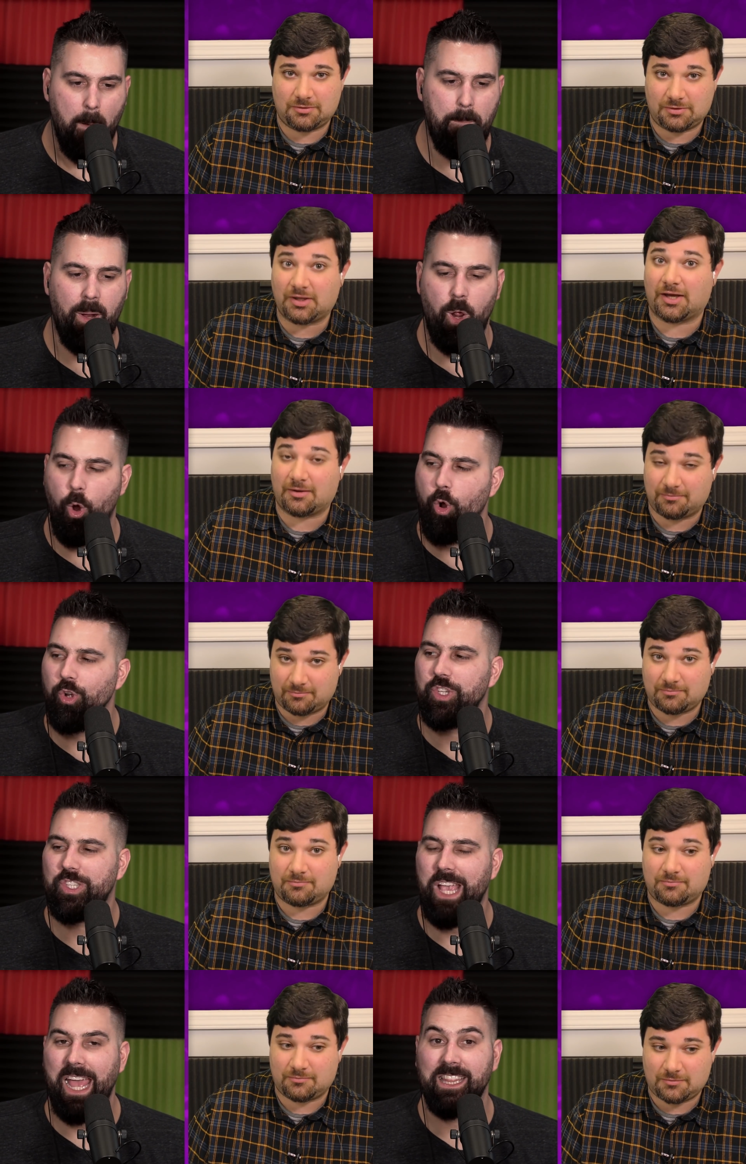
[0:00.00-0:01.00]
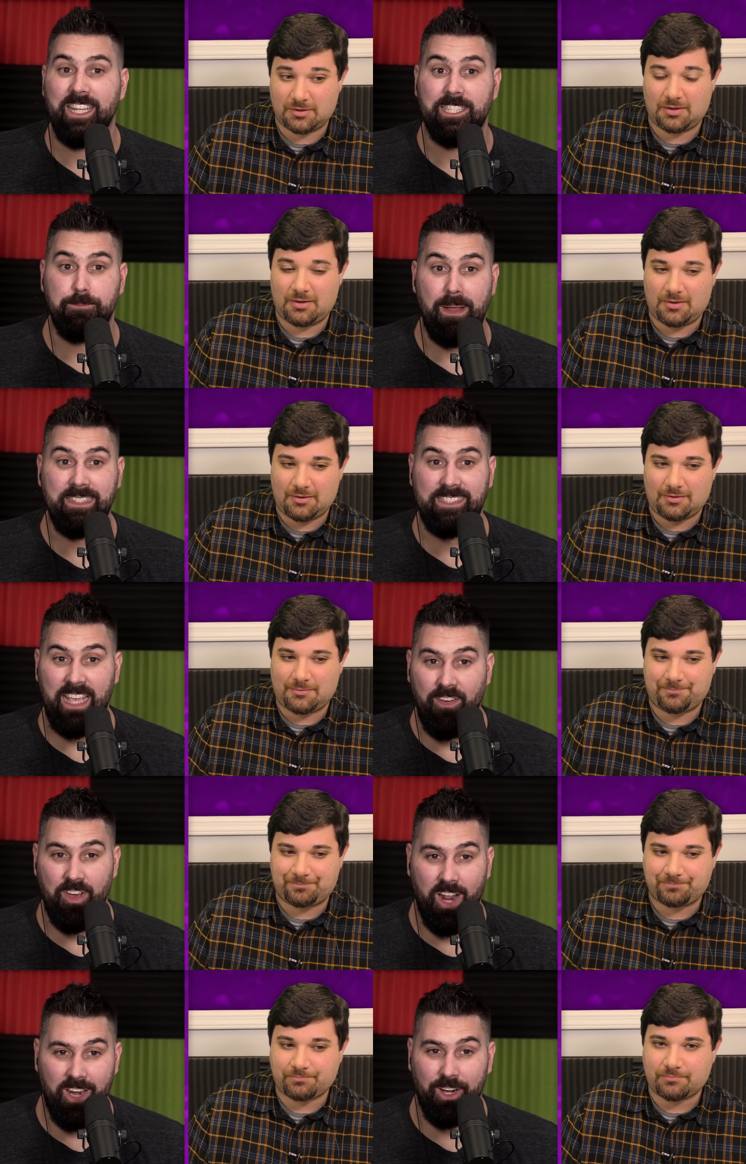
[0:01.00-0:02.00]
Speaker 1: But who said let's spend
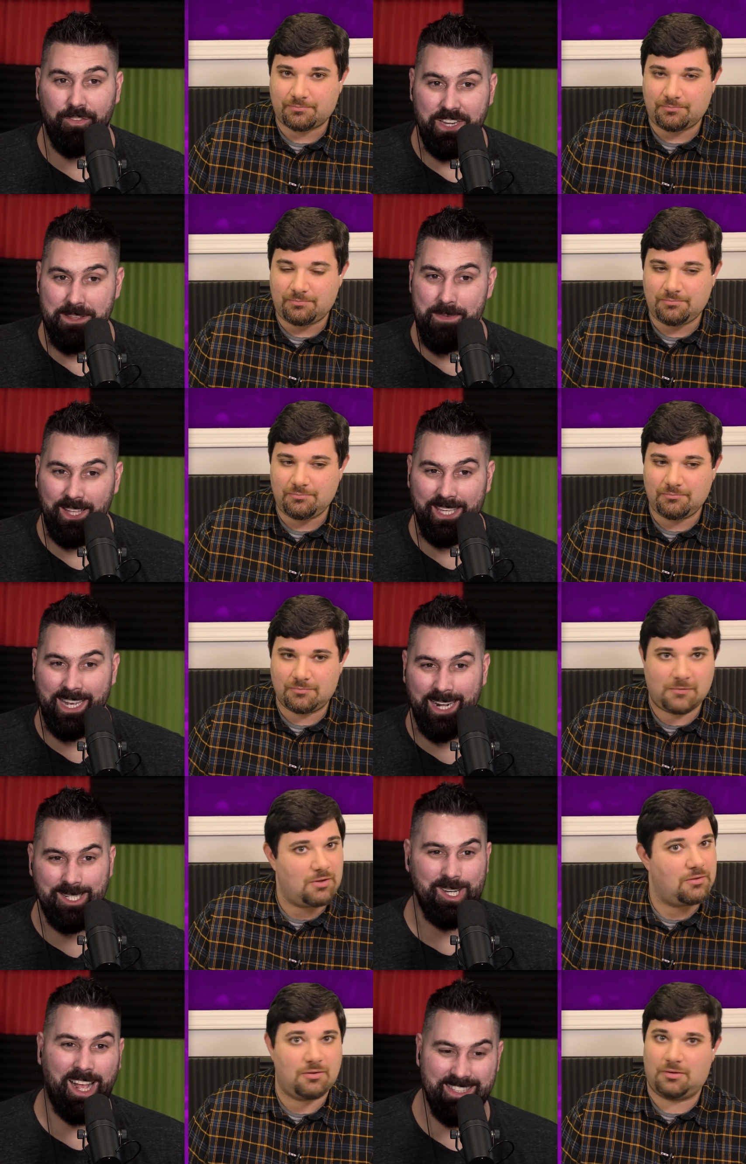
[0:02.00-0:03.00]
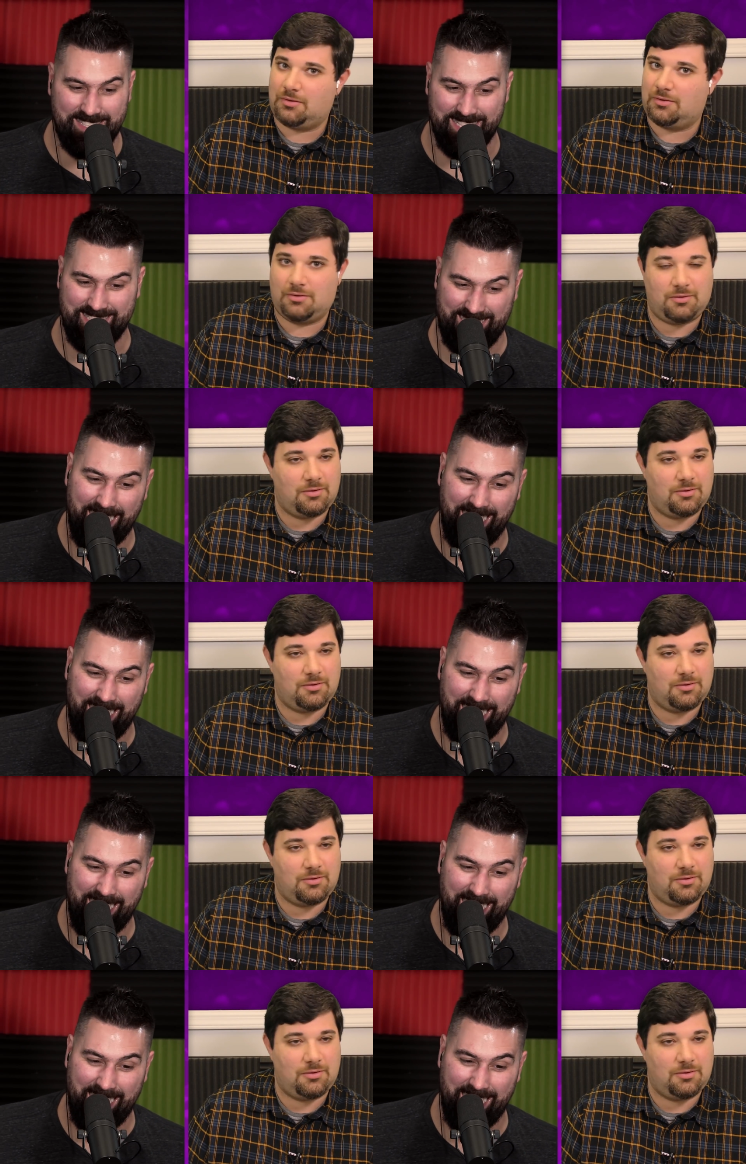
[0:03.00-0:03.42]
$750 million on Justice